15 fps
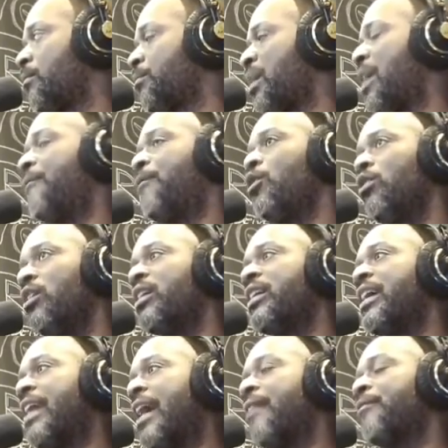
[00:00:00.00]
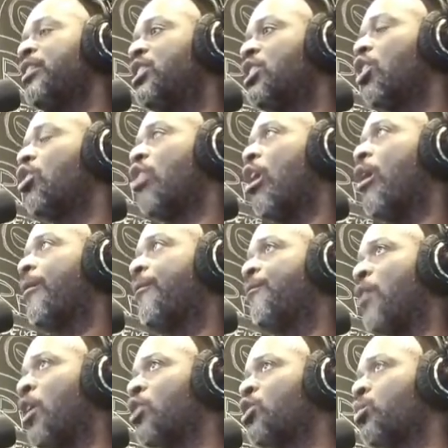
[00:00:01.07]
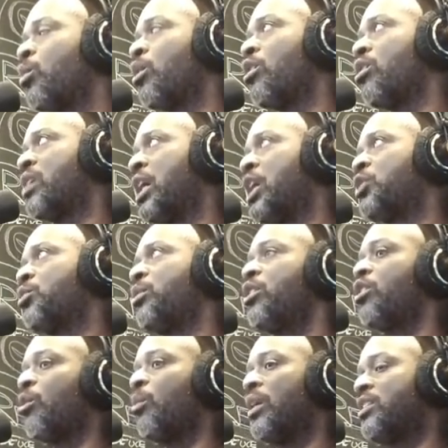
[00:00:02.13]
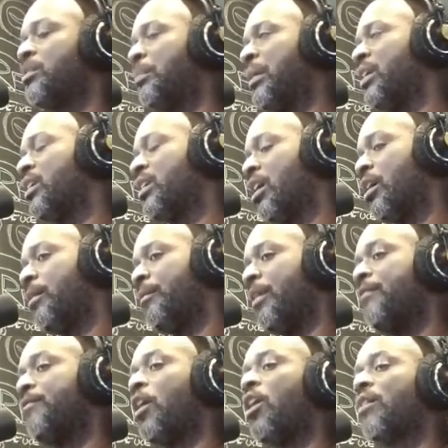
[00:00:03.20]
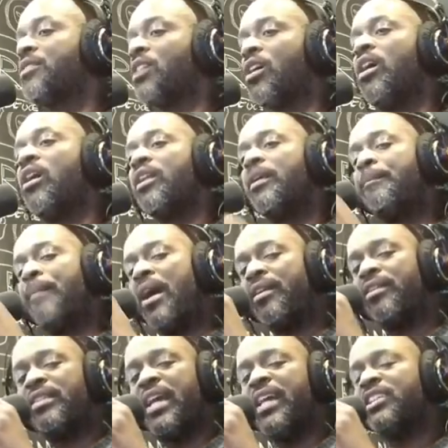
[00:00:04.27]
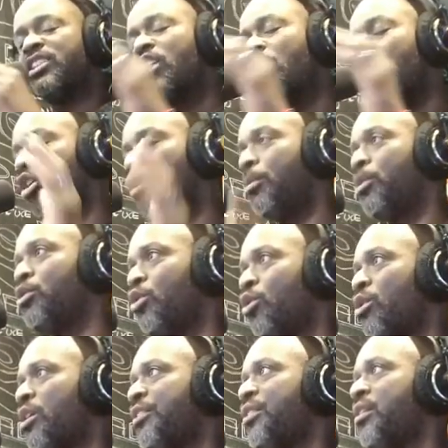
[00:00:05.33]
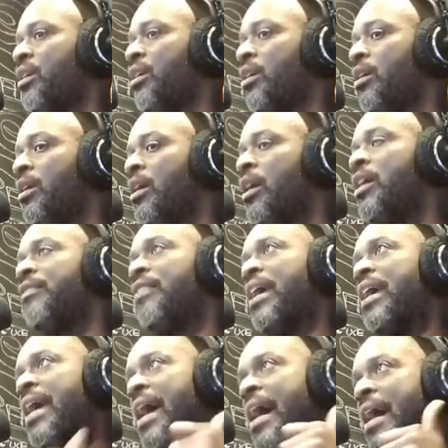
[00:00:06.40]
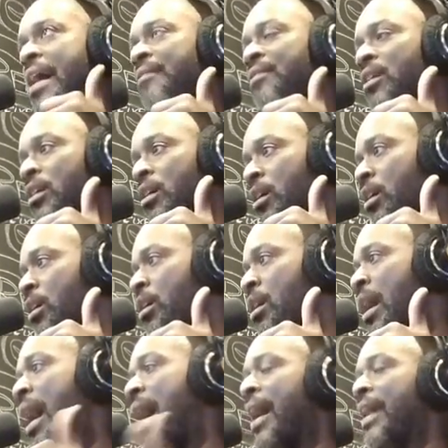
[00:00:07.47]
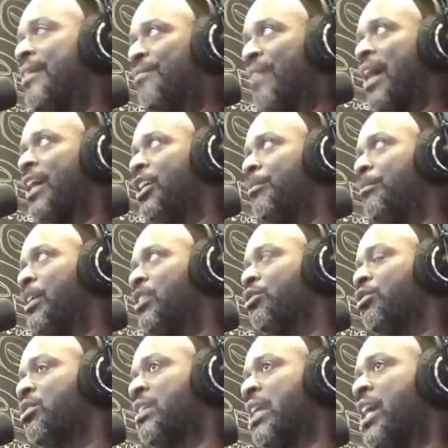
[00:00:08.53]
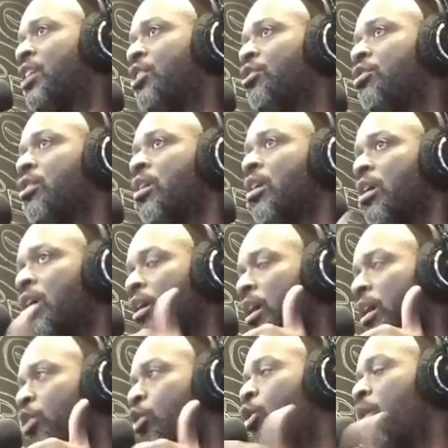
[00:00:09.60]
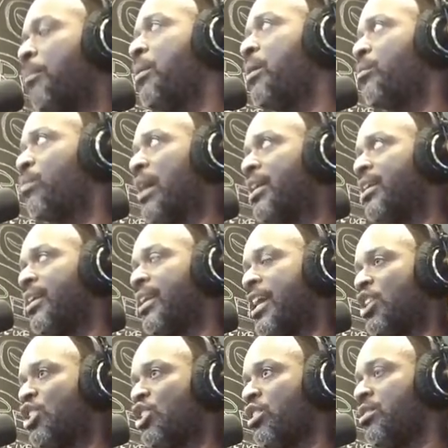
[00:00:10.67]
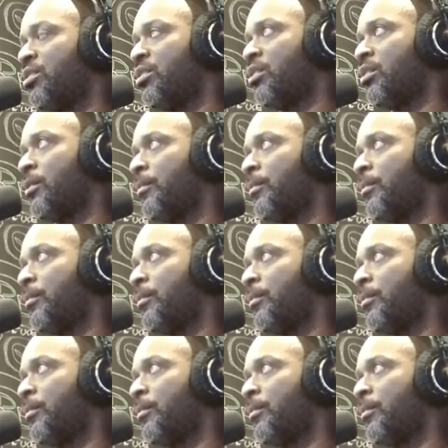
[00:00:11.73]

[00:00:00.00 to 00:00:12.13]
if you look at every so-called first world country or what's been come, evolved to call in modern days the global north, they have high environmental standards, eh, corporate regulations,